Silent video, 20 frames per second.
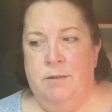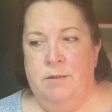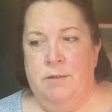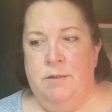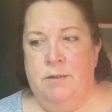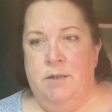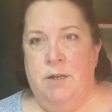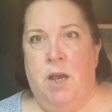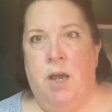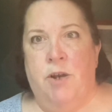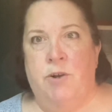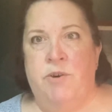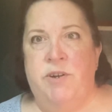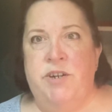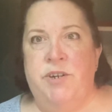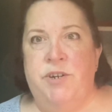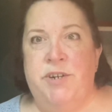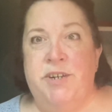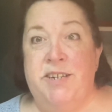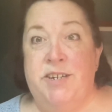not a
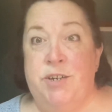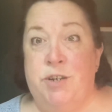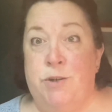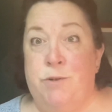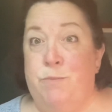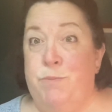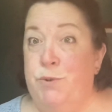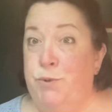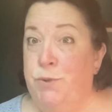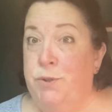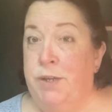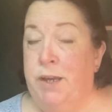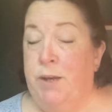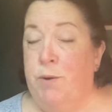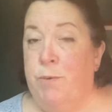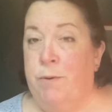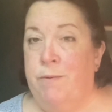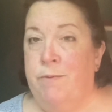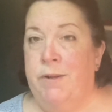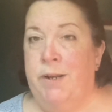traditional boot like
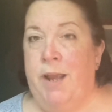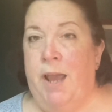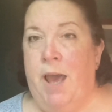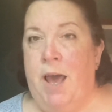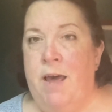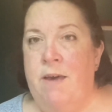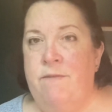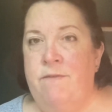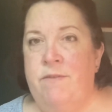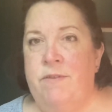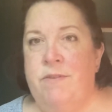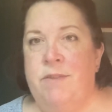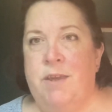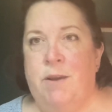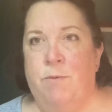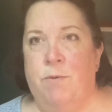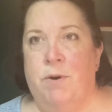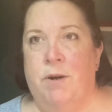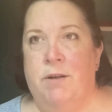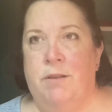we would have. They
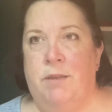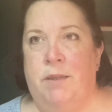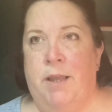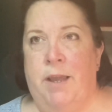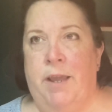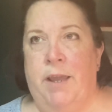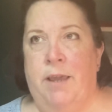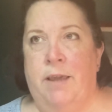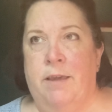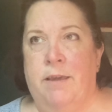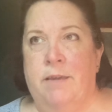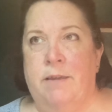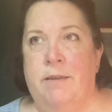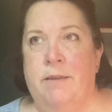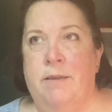were like